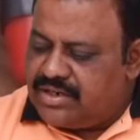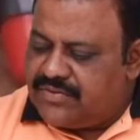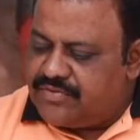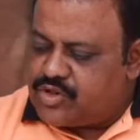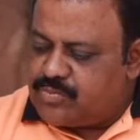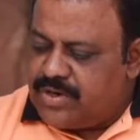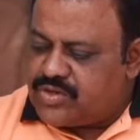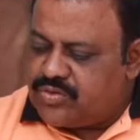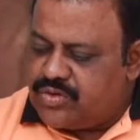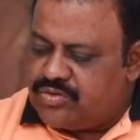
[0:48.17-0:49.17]
31st
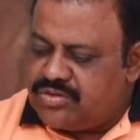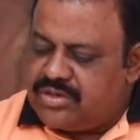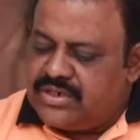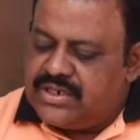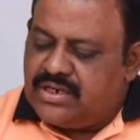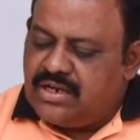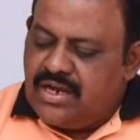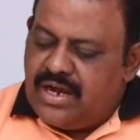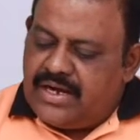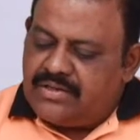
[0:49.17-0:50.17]
March 2013
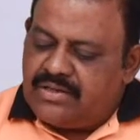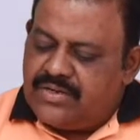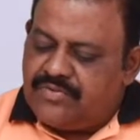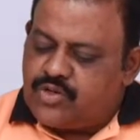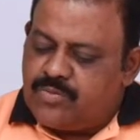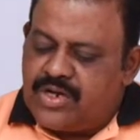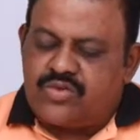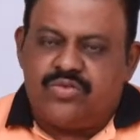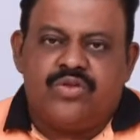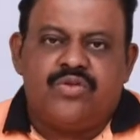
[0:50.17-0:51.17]
and 31st
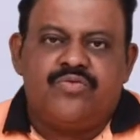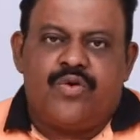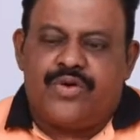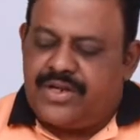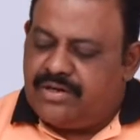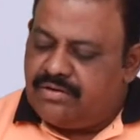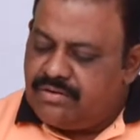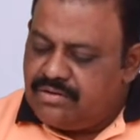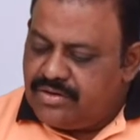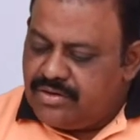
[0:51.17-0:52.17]
March 2014,
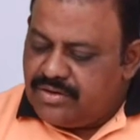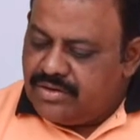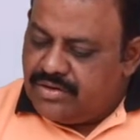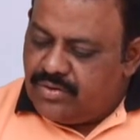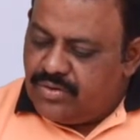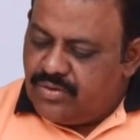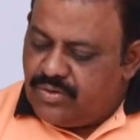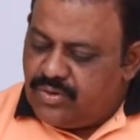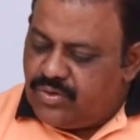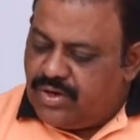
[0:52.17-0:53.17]

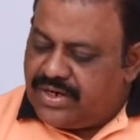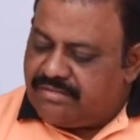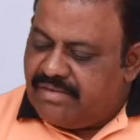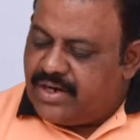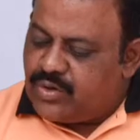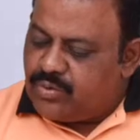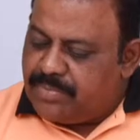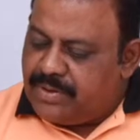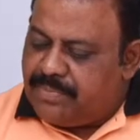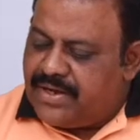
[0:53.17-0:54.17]
you are required to
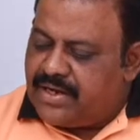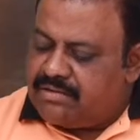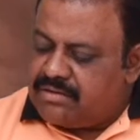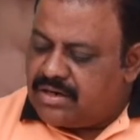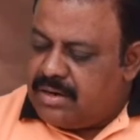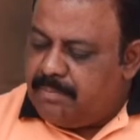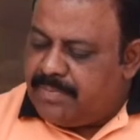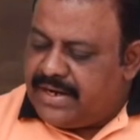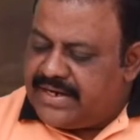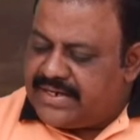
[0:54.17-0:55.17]
prepare
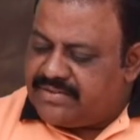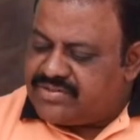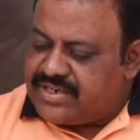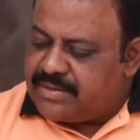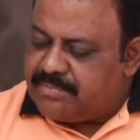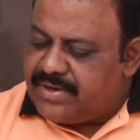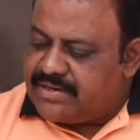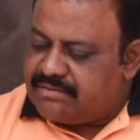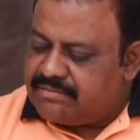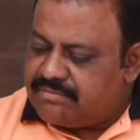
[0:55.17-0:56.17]
comparative
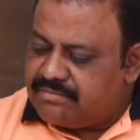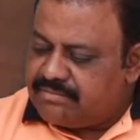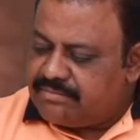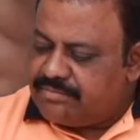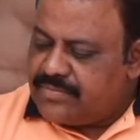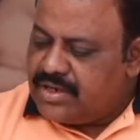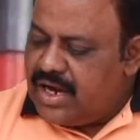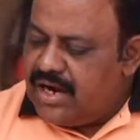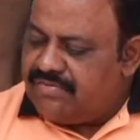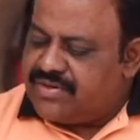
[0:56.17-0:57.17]
statement
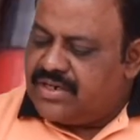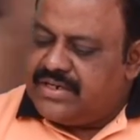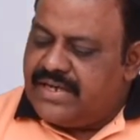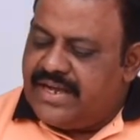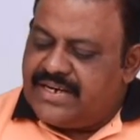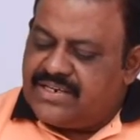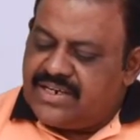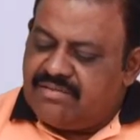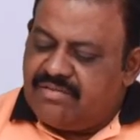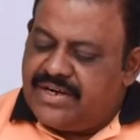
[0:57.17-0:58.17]
after
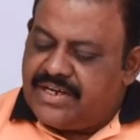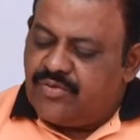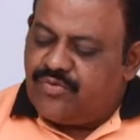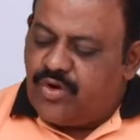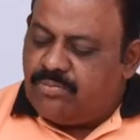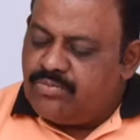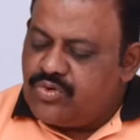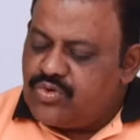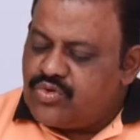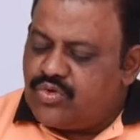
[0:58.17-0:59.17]
rearranging in vertical form
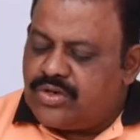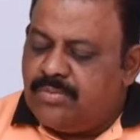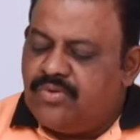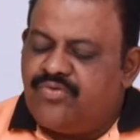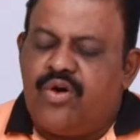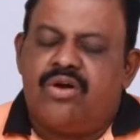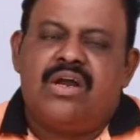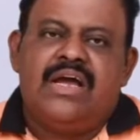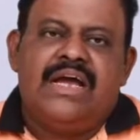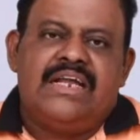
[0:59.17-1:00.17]
suitable
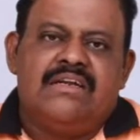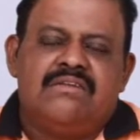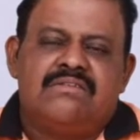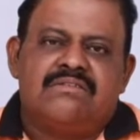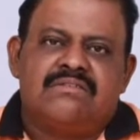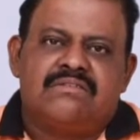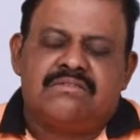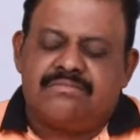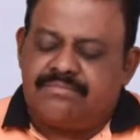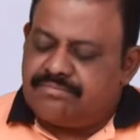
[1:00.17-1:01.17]
for
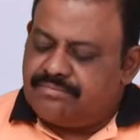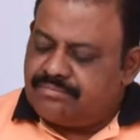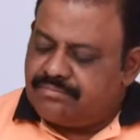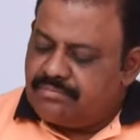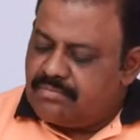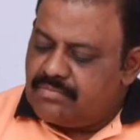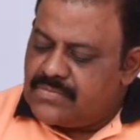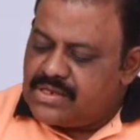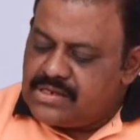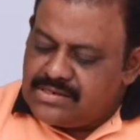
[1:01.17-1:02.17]
analysis.
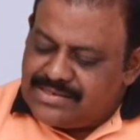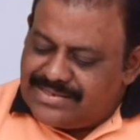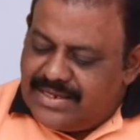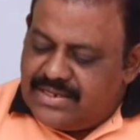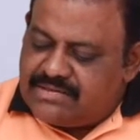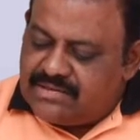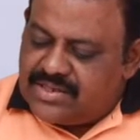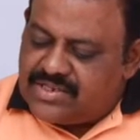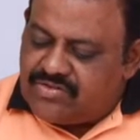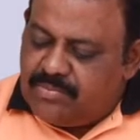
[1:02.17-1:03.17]
Sales,
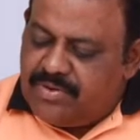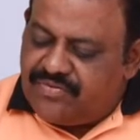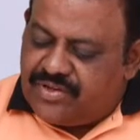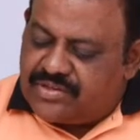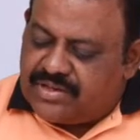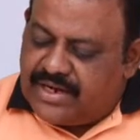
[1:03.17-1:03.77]
this will be first